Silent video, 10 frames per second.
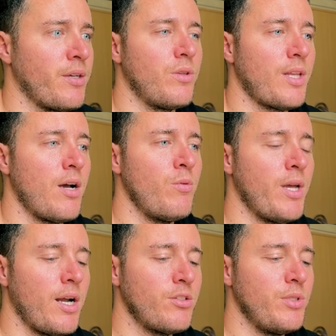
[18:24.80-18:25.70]
Now
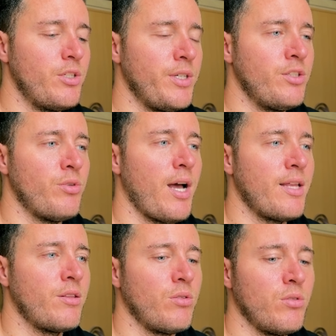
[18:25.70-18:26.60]
we are actually going to
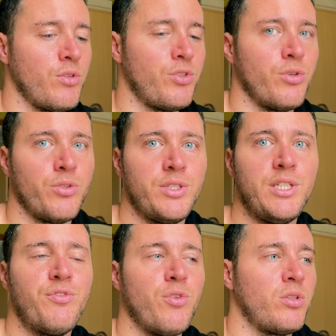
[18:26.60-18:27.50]
handle the
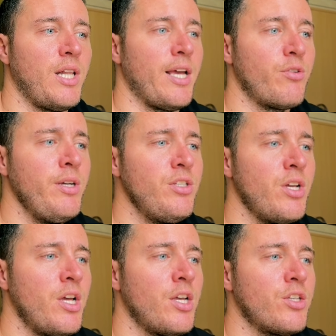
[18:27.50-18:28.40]
default language.
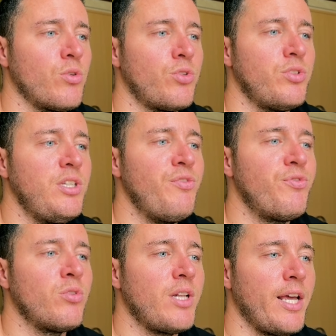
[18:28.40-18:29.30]
So the
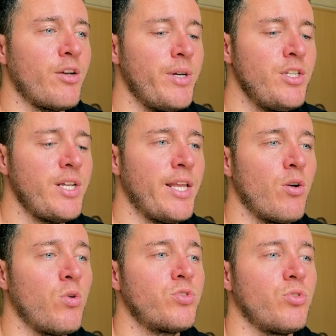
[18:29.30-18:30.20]
default language and
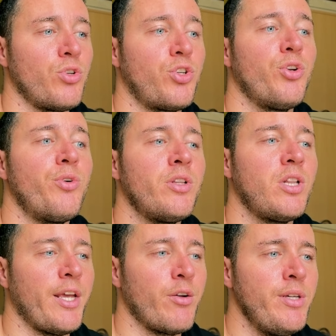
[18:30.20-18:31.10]
also the current
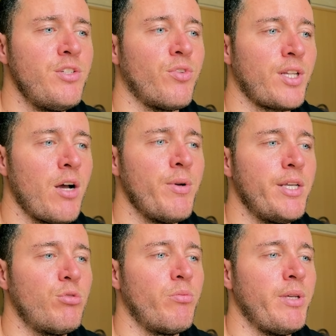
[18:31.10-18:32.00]
language, for now,
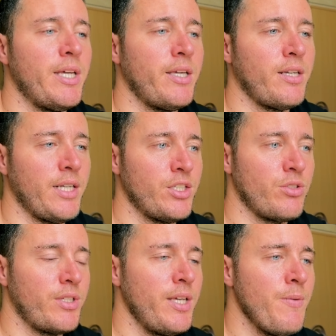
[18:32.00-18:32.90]
it will be English,
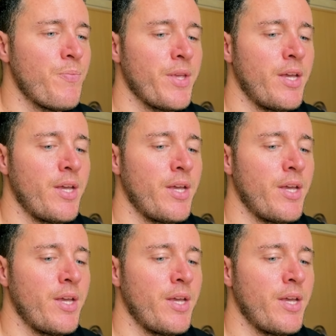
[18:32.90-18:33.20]
okay?